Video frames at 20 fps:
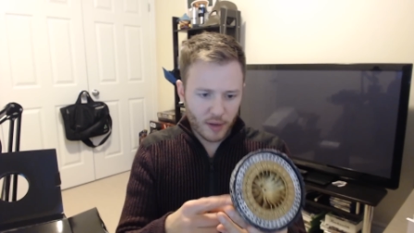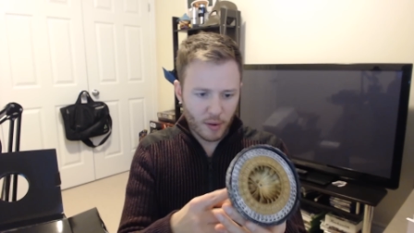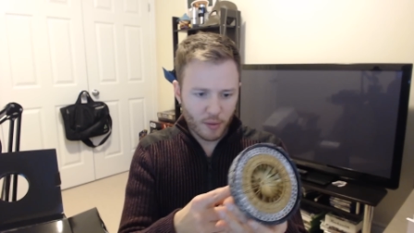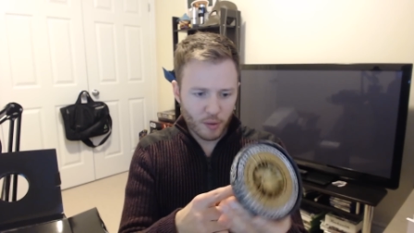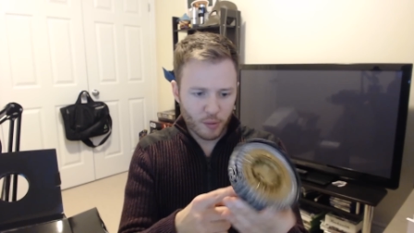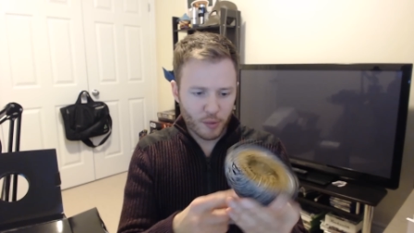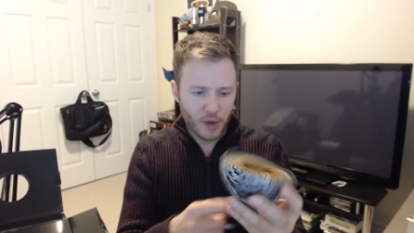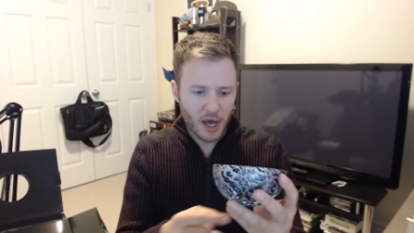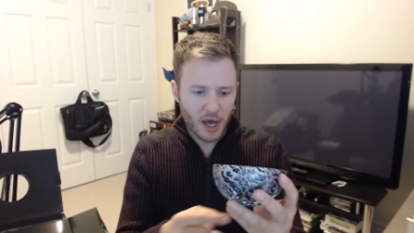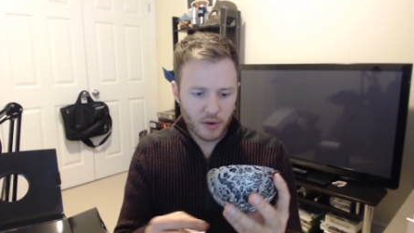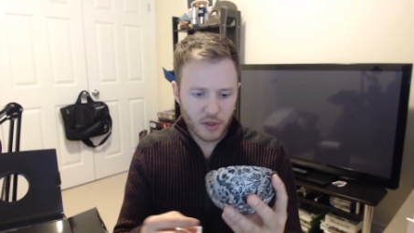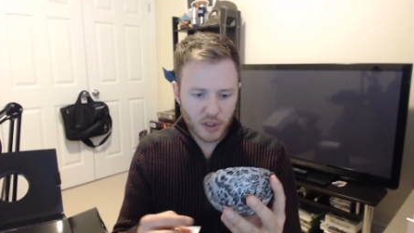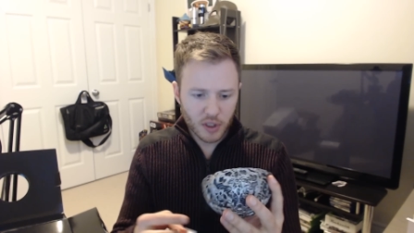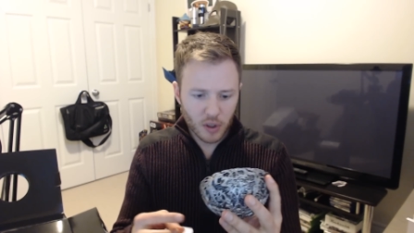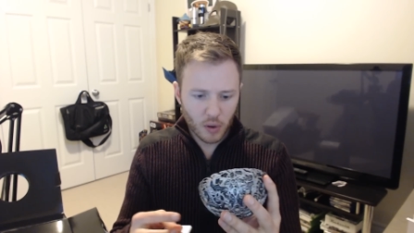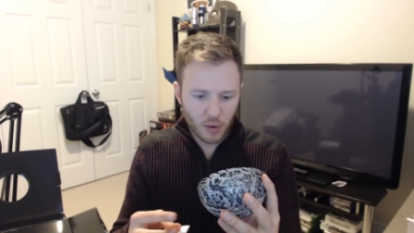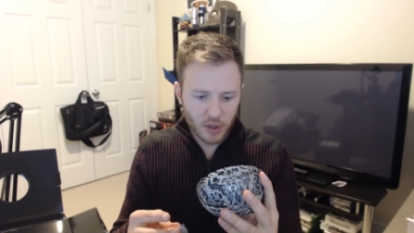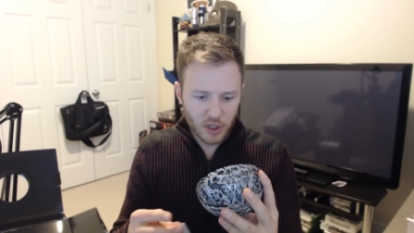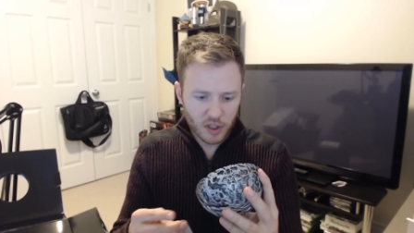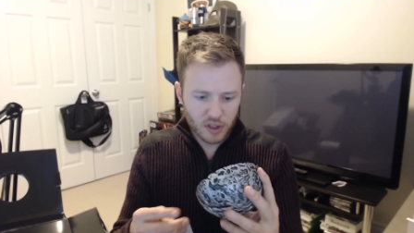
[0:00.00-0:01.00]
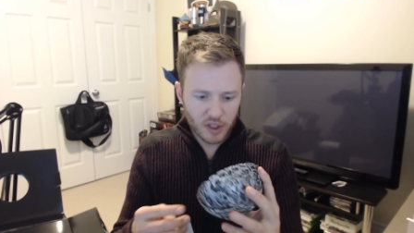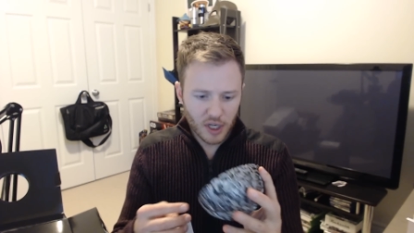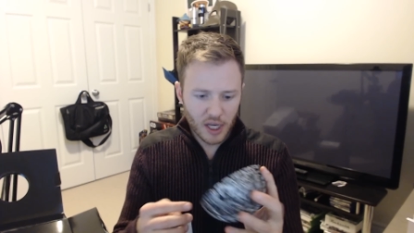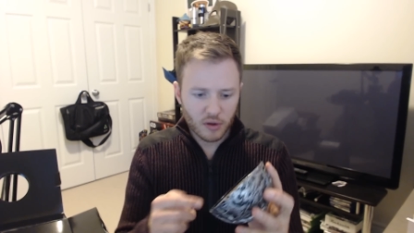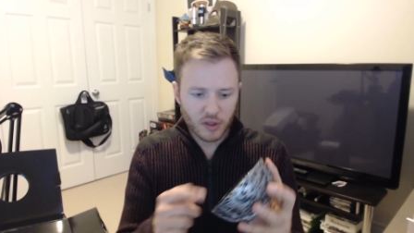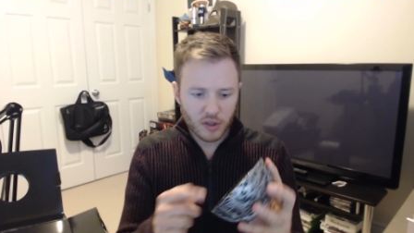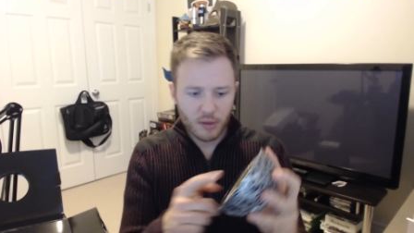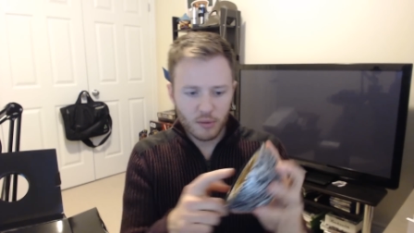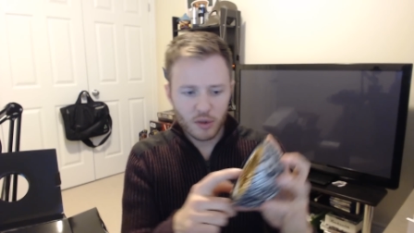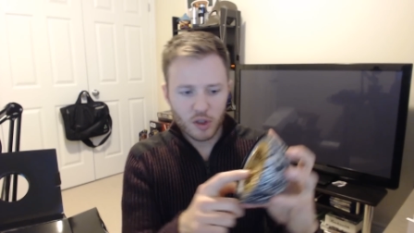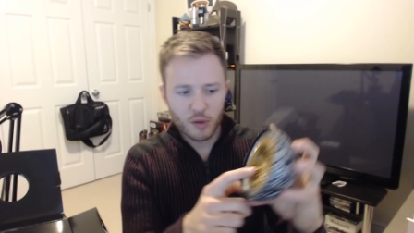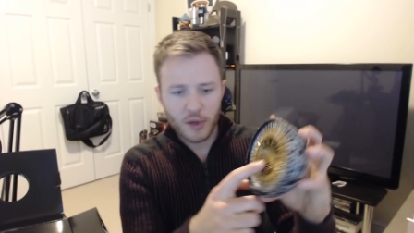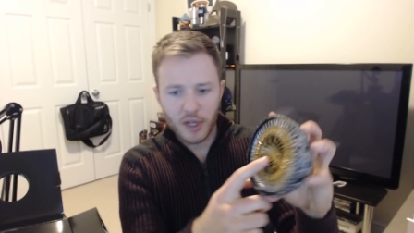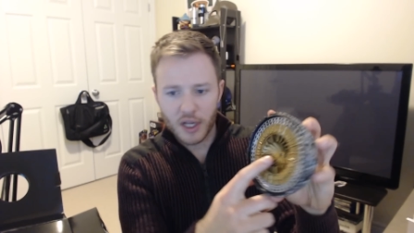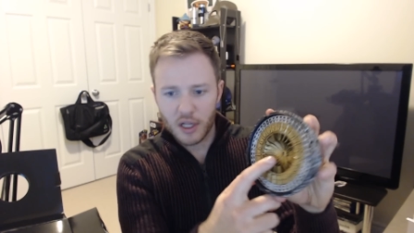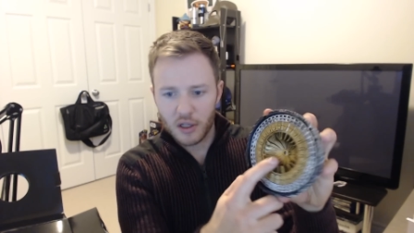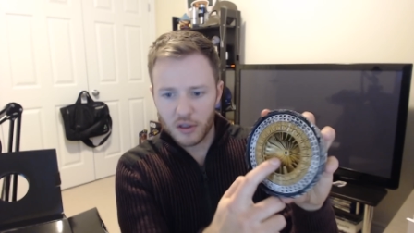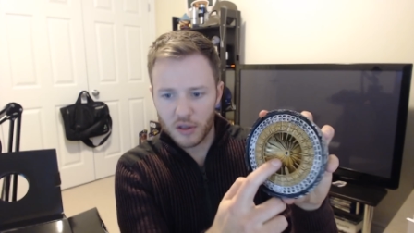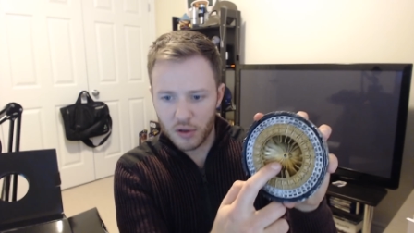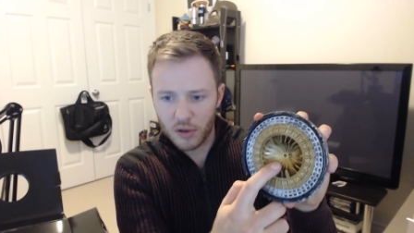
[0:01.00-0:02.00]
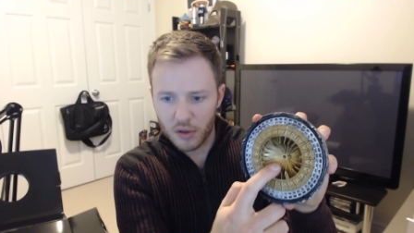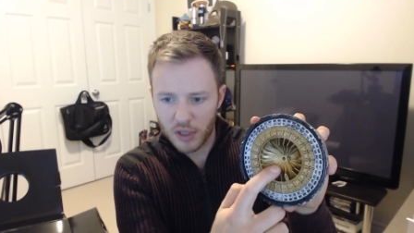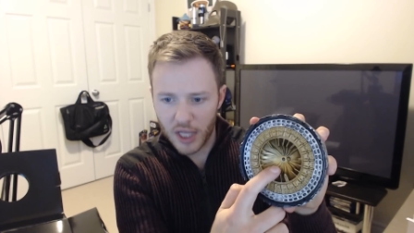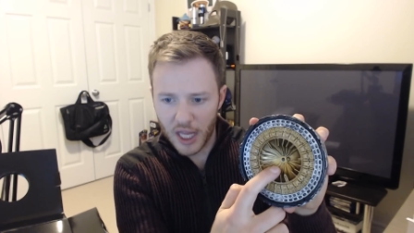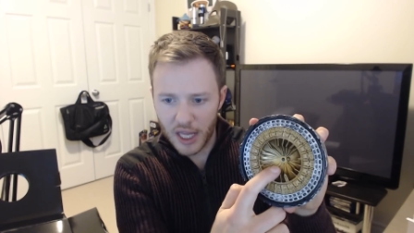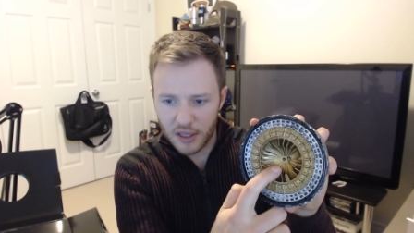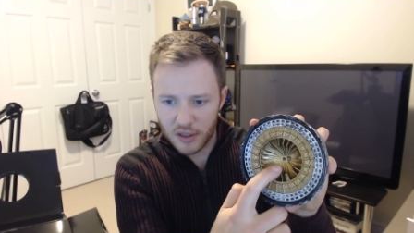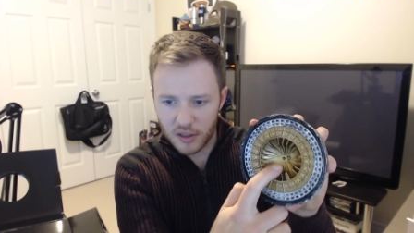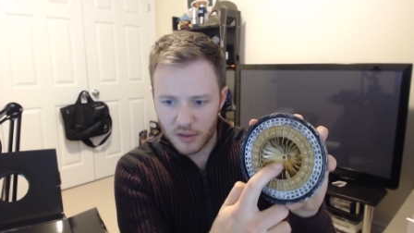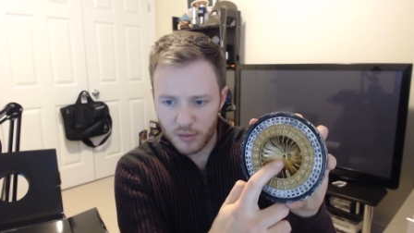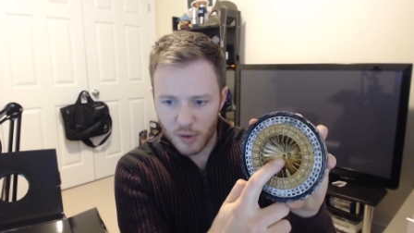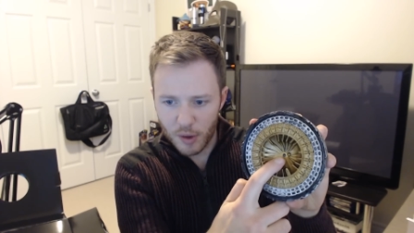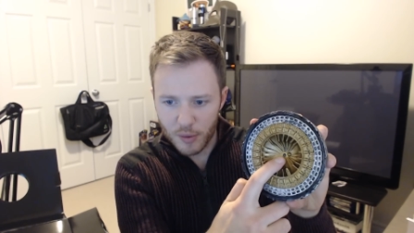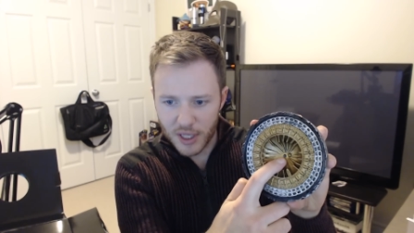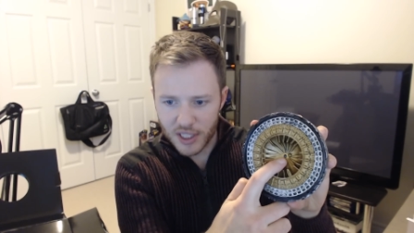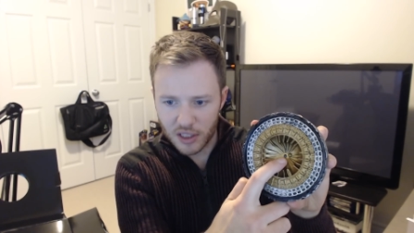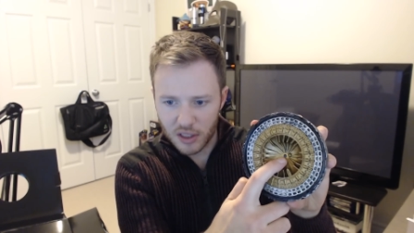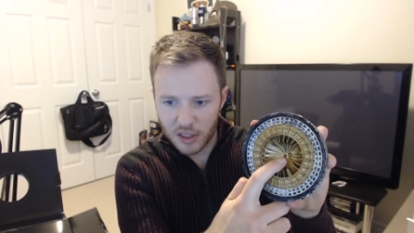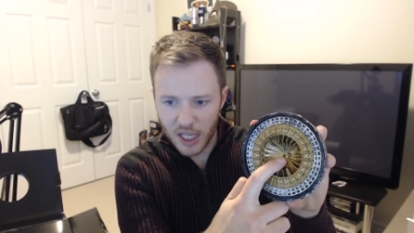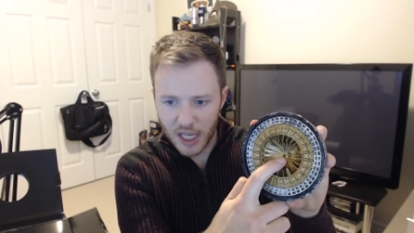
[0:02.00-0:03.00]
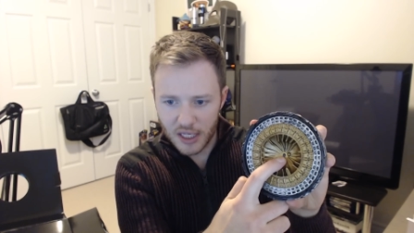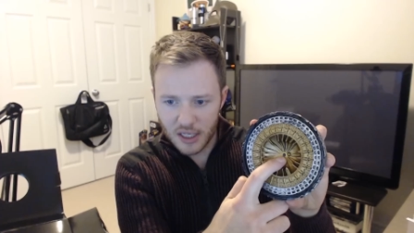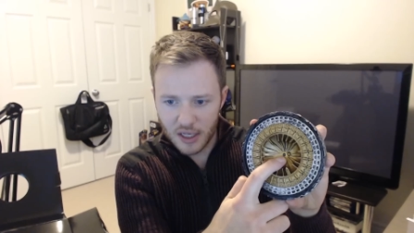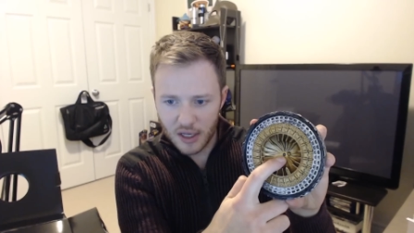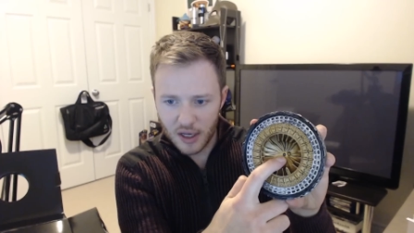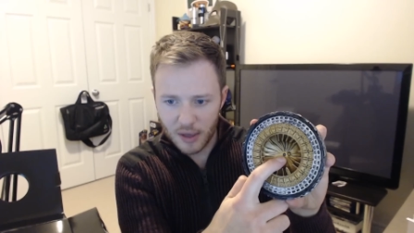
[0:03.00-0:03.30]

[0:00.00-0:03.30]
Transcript: Maybe the batteries go on this side. There seems to be like a little lens. Maybe that's a light?